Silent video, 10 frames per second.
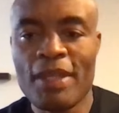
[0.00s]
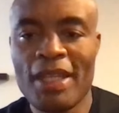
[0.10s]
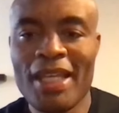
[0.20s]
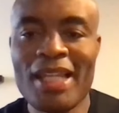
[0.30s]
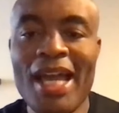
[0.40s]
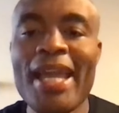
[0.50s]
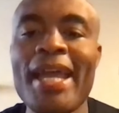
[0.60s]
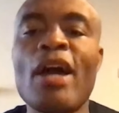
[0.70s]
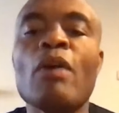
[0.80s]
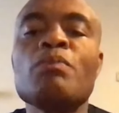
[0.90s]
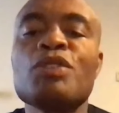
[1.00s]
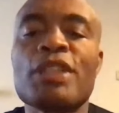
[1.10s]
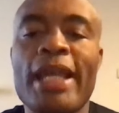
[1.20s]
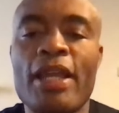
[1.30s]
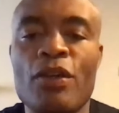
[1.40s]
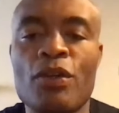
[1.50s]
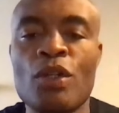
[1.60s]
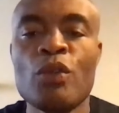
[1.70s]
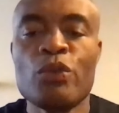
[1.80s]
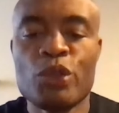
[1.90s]
and I helped Chael
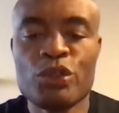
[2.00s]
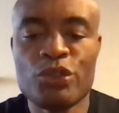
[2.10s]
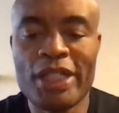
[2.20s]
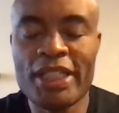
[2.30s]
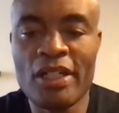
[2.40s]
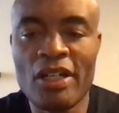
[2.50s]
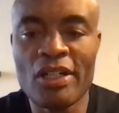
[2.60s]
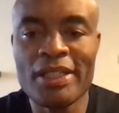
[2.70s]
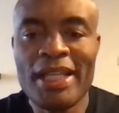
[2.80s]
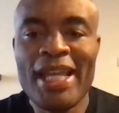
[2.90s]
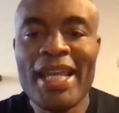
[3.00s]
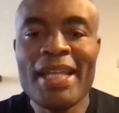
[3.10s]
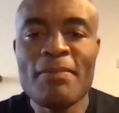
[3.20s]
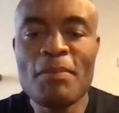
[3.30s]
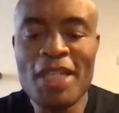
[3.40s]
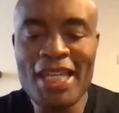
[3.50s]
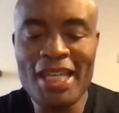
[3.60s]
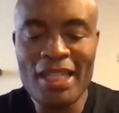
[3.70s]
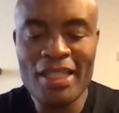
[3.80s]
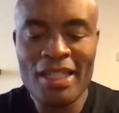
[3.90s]
for training hard, and
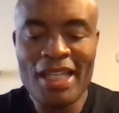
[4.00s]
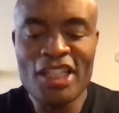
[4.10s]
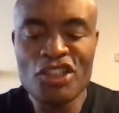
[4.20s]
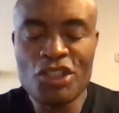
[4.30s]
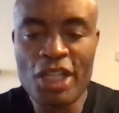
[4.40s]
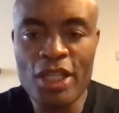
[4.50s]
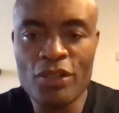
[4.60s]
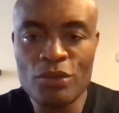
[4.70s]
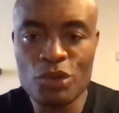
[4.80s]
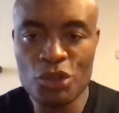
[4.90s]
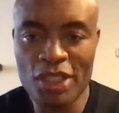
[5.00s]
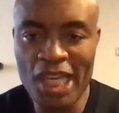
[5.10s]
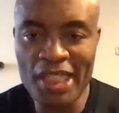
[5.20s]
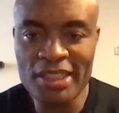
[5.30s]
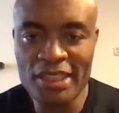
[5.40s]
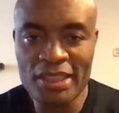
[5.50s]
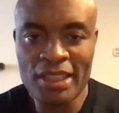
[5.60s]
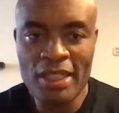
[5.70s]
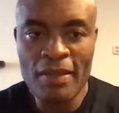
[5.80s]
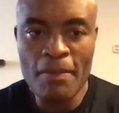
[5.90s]
me and Chael together
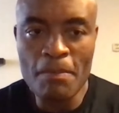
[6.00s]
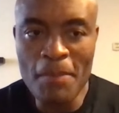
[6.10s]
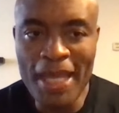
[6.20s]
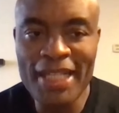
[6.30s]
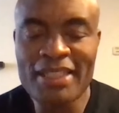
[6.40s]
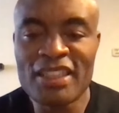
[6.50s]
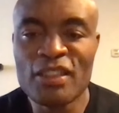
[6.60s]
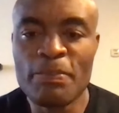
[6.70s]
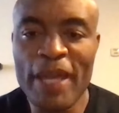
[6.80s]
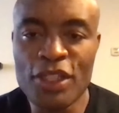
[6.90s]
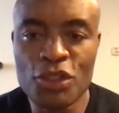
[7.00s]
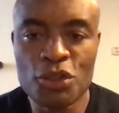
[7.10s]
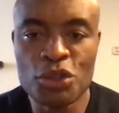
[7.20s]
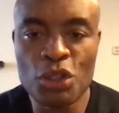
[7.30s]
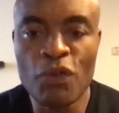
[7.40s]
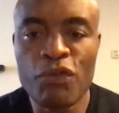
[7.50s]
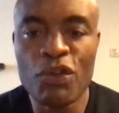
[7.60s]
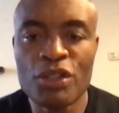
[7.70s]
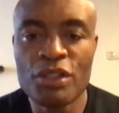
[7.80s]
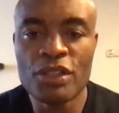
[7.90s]
make the special show
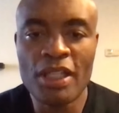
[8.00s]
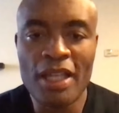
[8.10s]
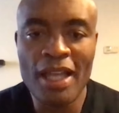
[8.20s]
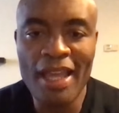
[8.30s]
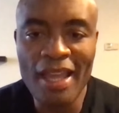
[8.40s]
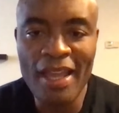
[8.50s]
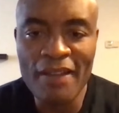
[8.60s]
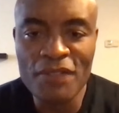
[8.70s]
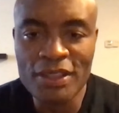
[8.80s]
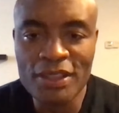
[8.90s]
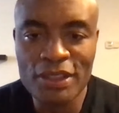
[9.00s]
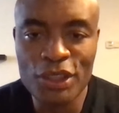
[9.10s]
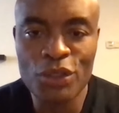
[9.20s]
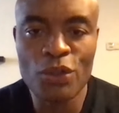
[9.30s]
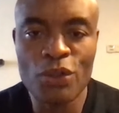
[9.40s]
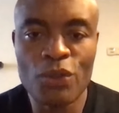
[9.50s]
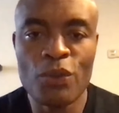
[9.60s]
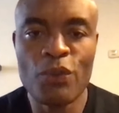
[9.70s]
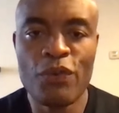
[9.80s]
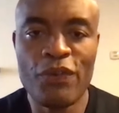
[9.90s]
for every
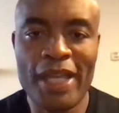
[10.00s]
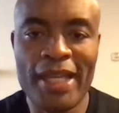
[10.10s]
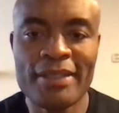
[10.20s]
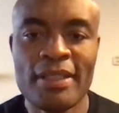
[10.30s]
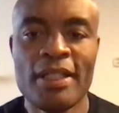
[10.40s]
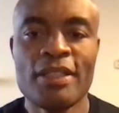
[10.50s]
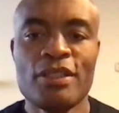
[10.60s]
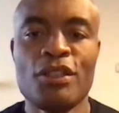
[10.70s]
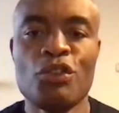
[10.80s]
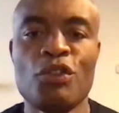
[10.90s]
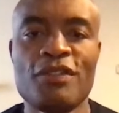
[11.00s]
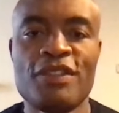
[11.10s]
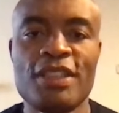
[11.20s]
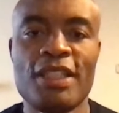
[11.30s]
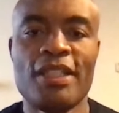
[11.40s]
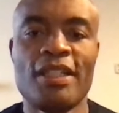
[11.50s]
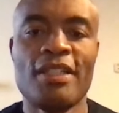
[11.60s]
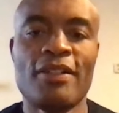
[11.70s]
single fan the UFC,